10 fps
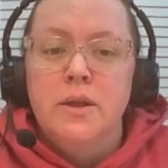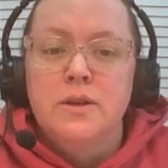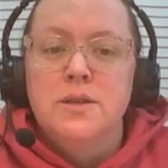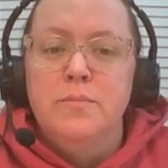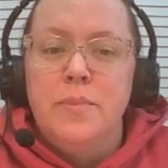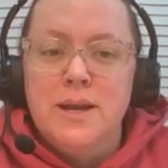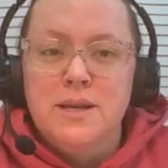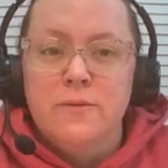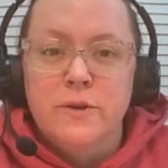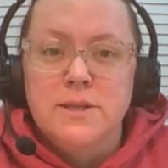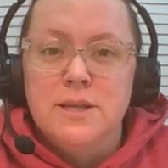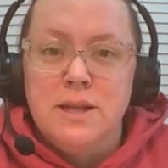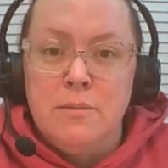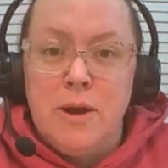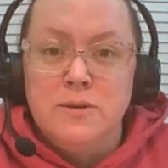There's a big difference in
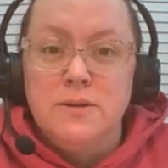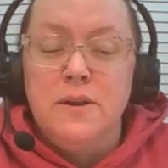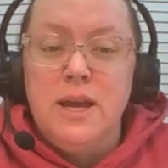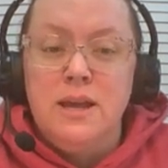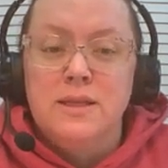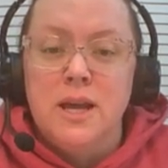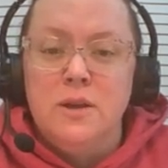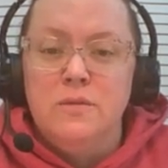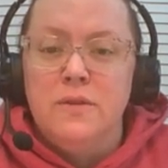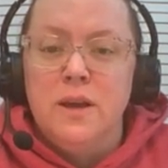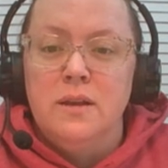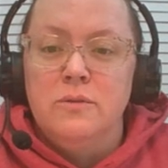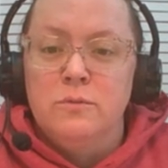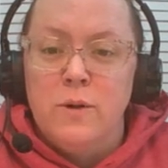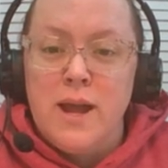the amount of heat that you feel,
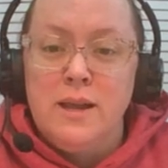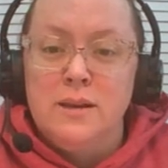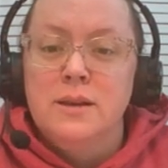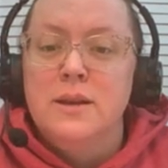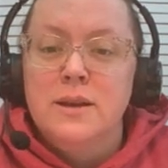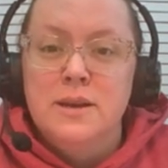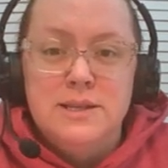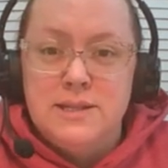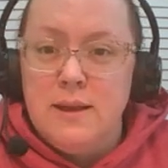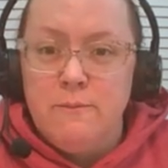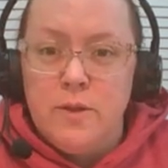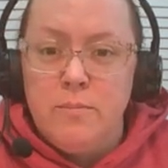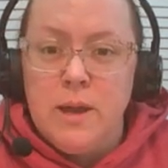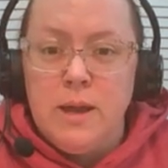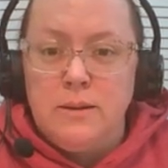right? Same for the
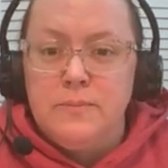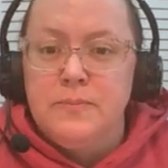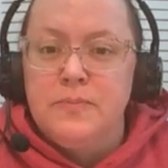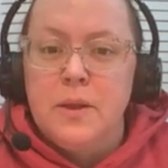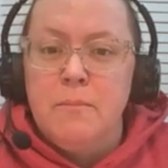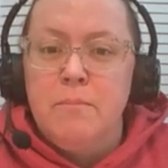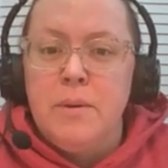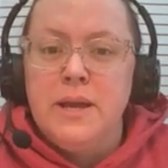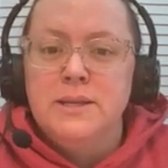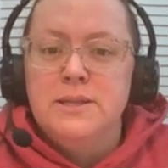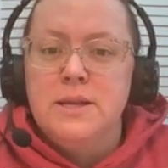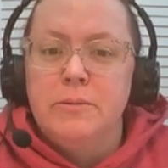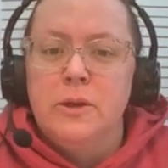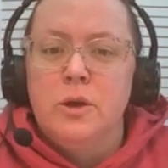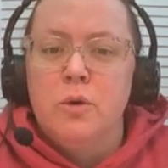bean. Beans
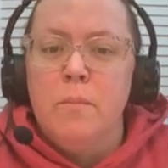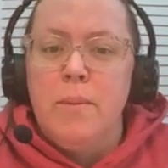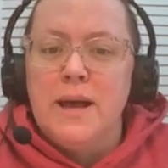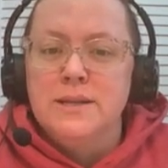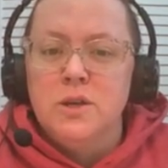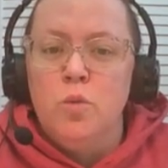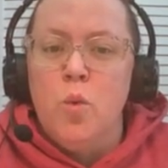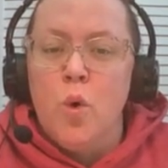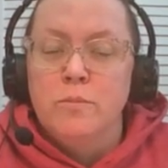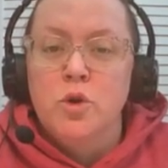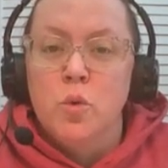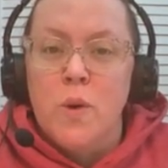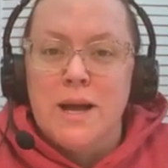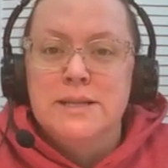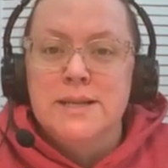typically grow best in warm,
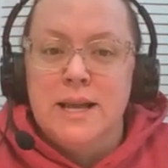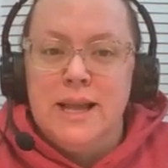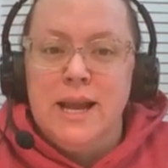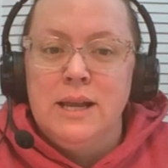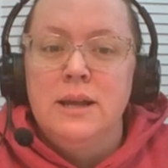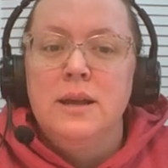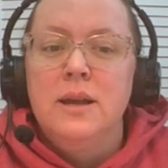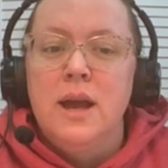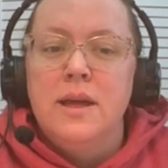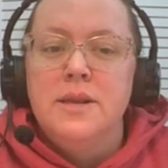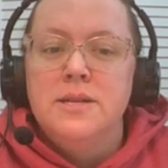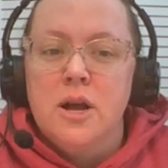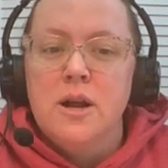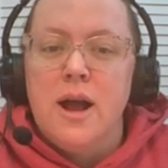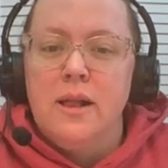direct sunlight, and the
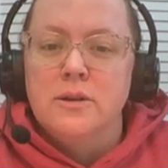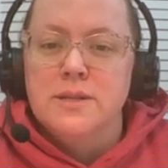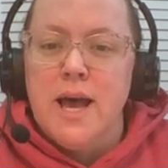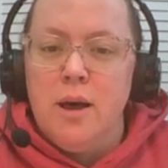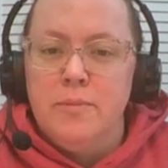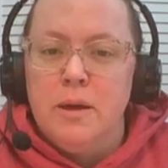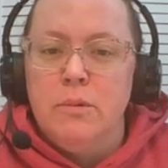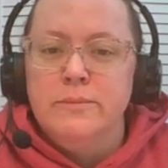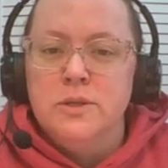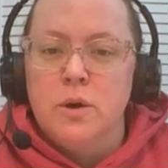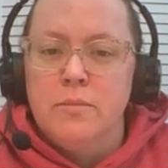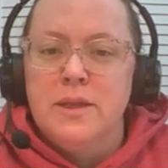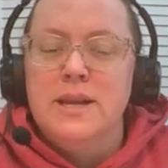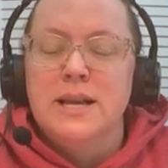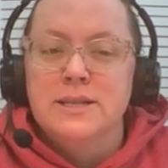dark colors help them absorb
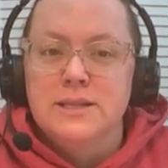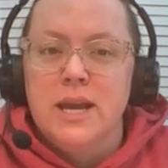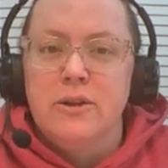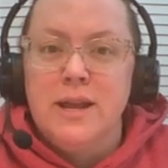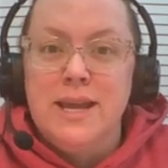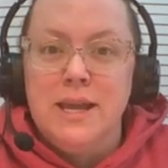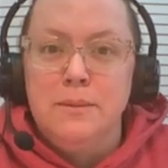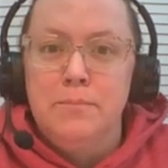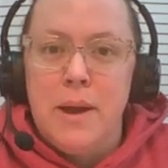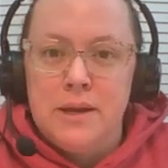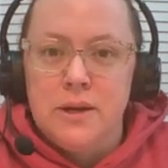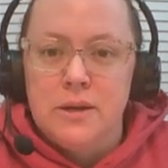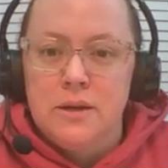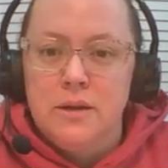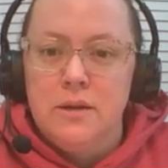the necessary heat
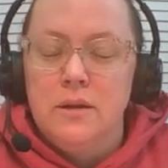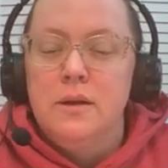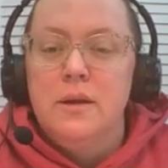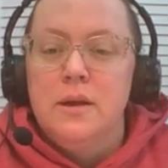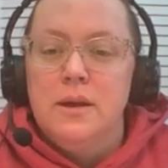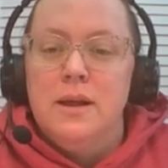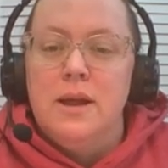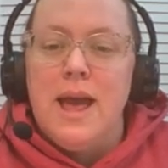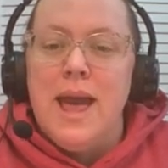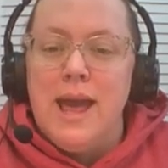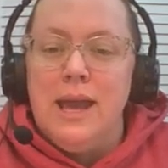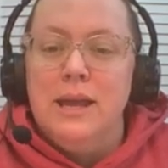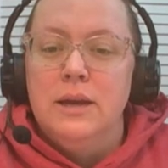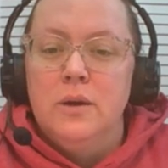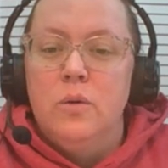better.
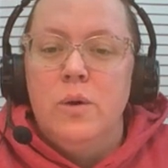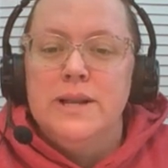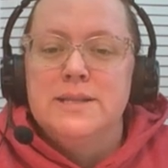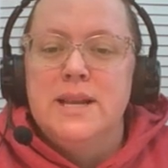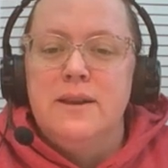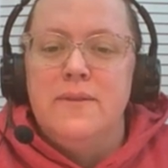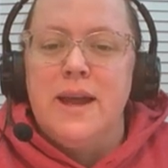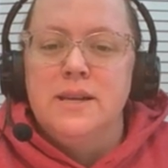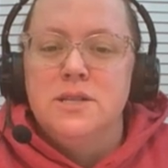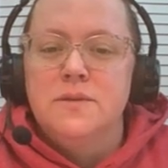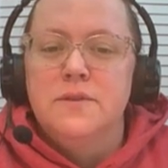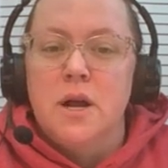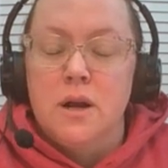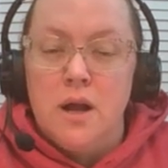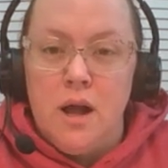A. What is an advantage of
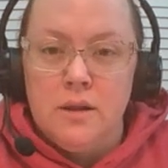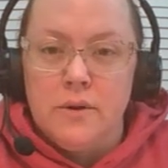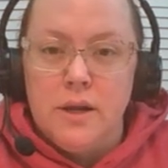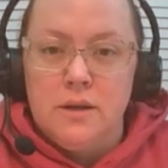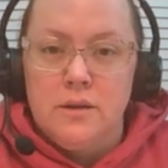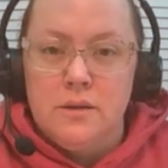dark coloring?